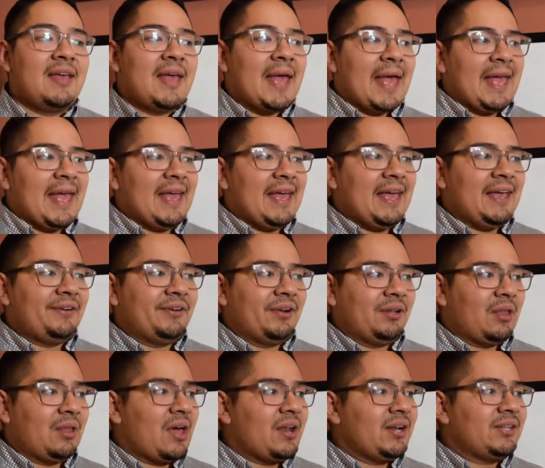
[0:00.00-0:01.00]
And a
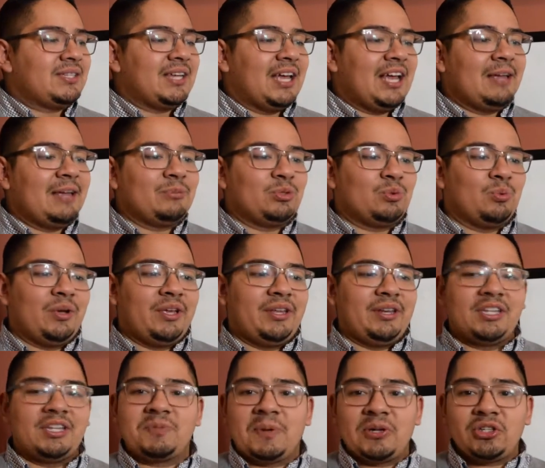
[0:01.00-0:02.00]
lot of times when,
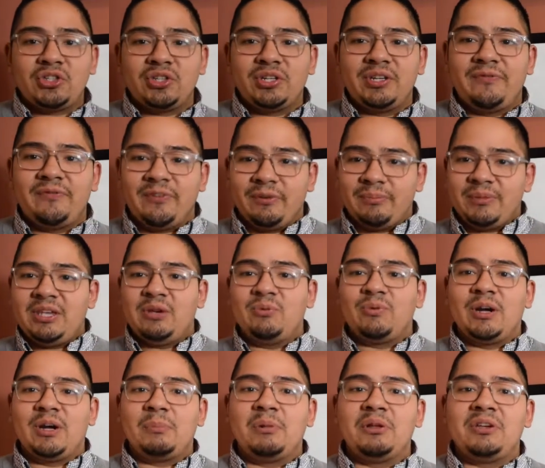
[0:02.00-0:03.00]
especially for me,
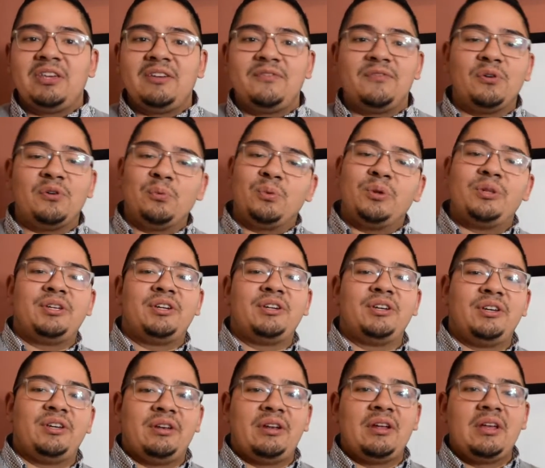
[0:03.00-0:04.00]
when I'm looking for a really
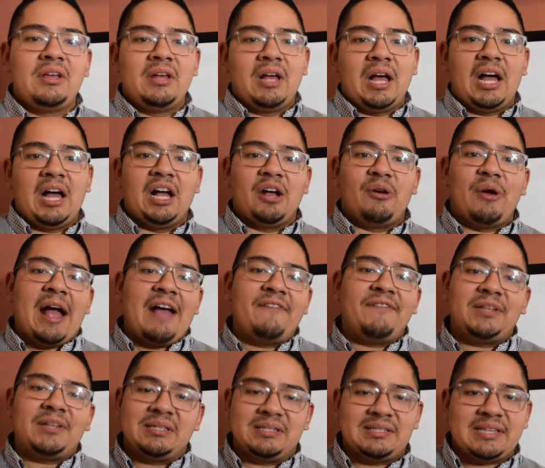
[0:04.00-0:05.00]
good
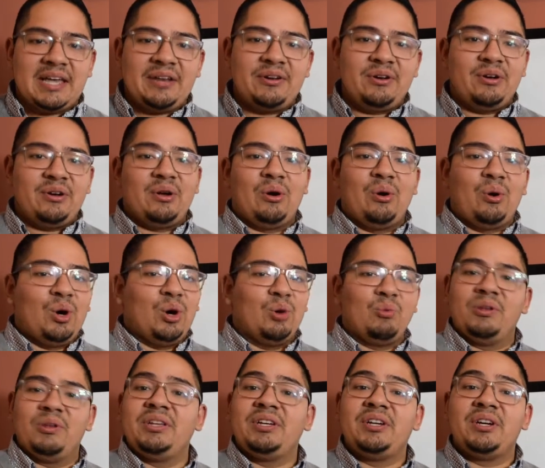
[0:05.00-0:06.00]
graphic designer or a
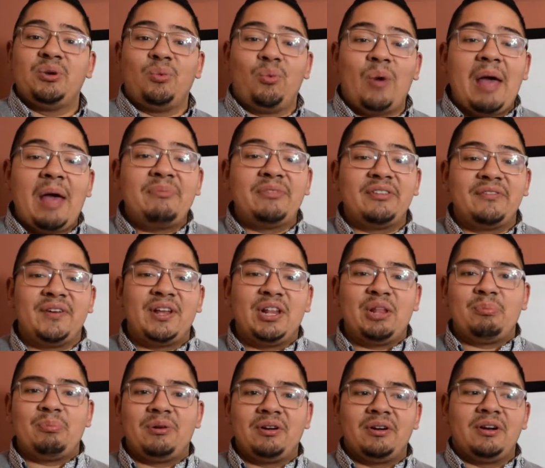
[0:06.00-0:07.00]
really good web
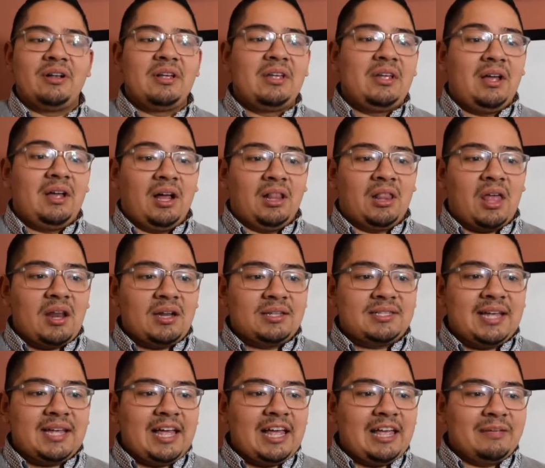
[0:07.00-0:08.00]
developer, a lot of
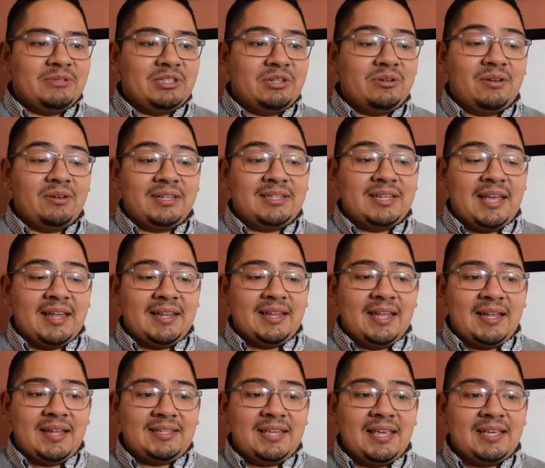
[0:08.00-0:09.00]
times, you know,
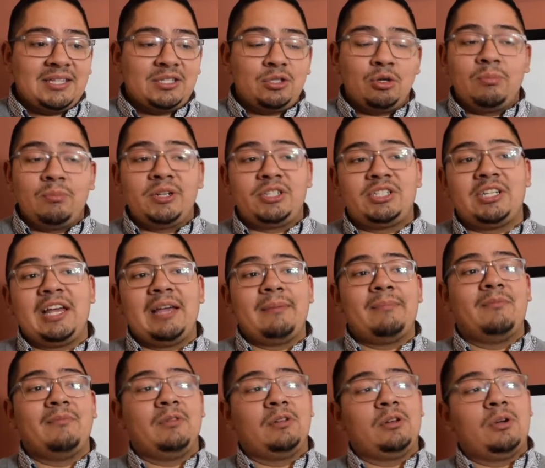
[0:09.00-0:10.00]
it takes so much
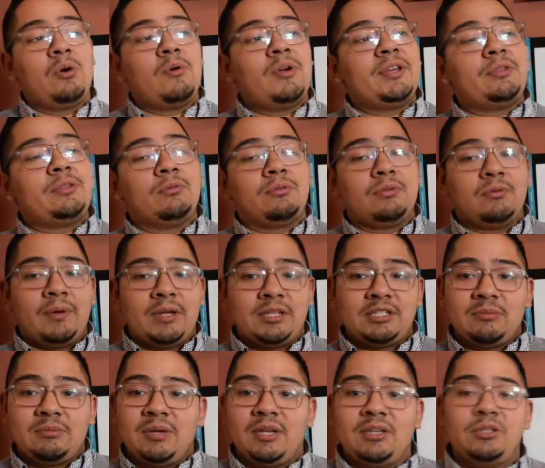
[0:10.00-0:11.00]
time going through the
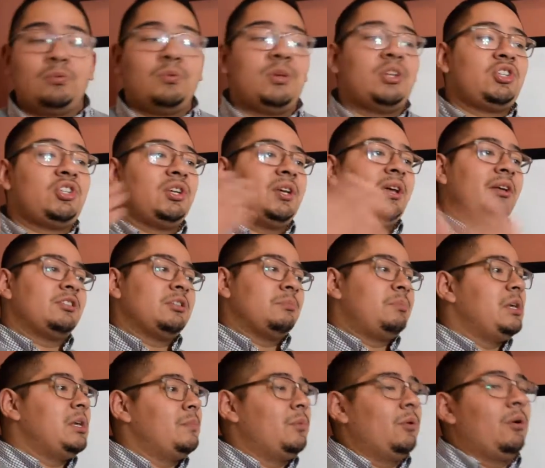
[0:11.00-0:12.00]
resumes, reaching out to
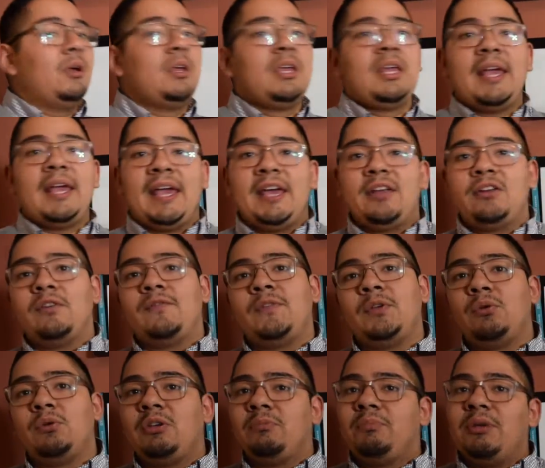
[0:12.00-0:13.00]
people,
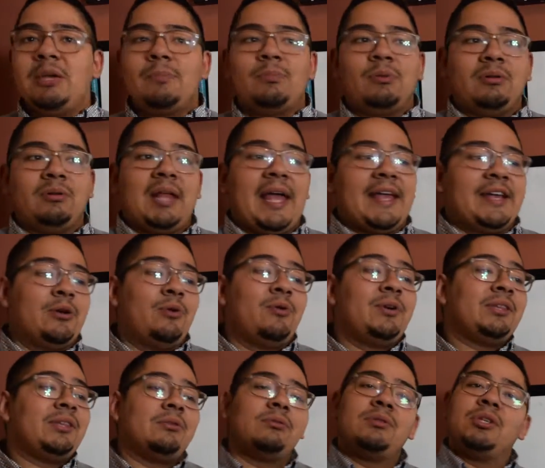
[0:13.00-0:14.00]
interviewing people, like
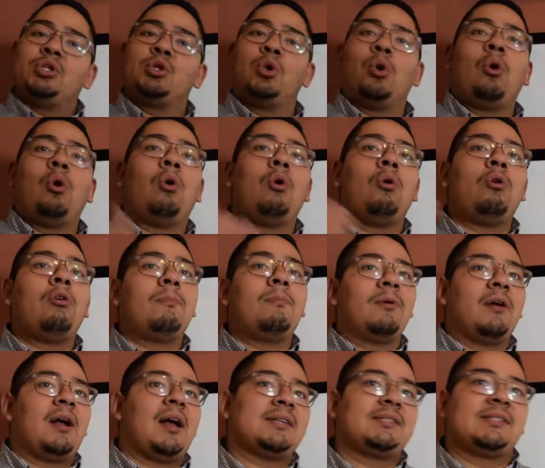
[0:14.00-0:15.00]
going through this whole
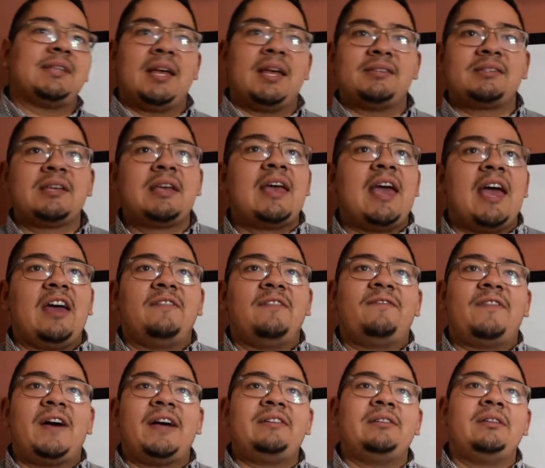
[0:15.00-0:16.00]
process. And
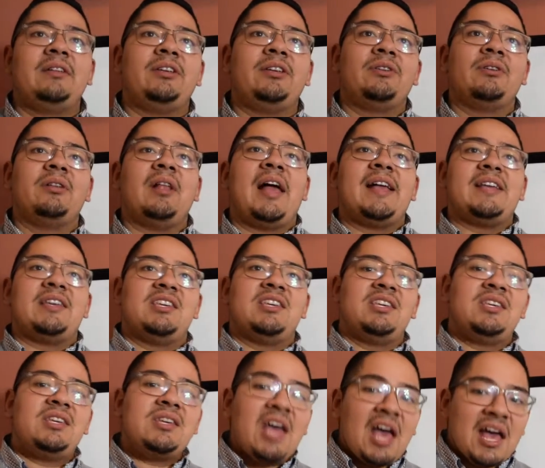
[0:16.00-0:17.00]
finally you're like,
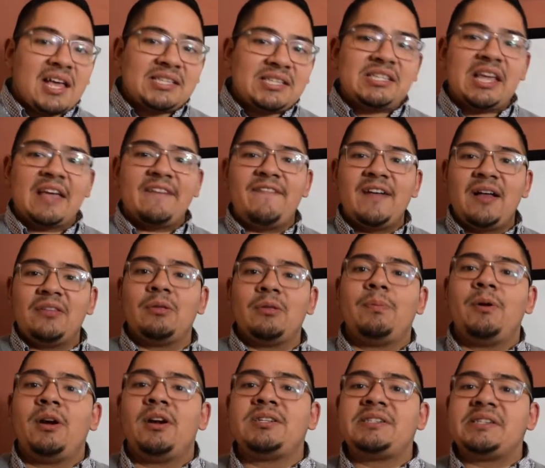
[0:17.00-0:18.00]
yes, I found the
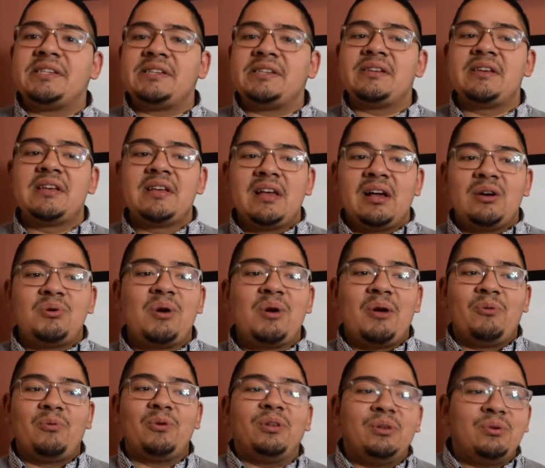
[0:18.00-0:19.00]
person who I
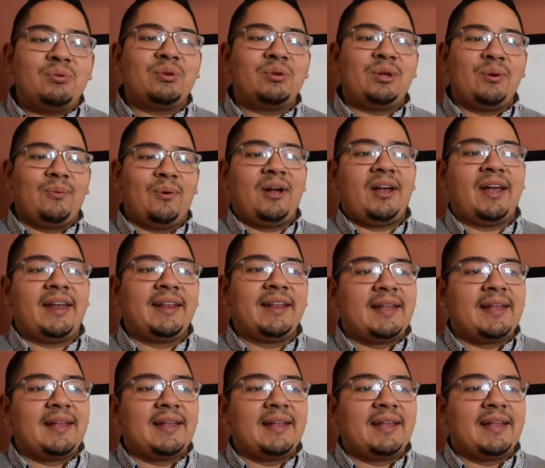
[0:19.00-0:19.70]
really, really want.